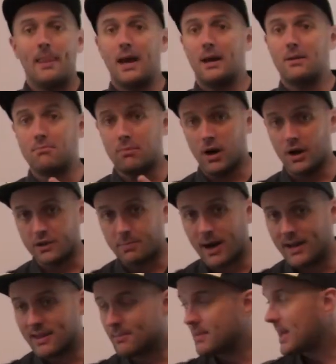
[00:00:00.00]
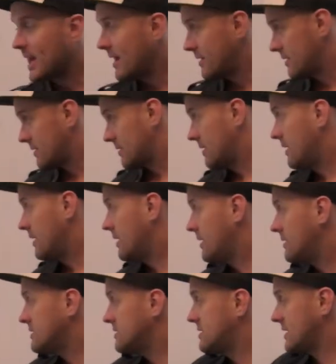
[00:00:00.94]
and multiply them together
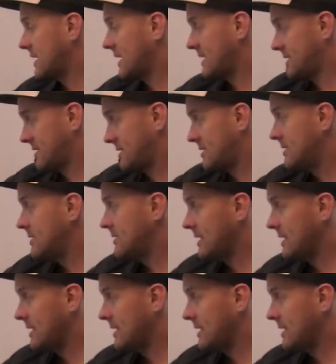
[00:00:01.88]
to get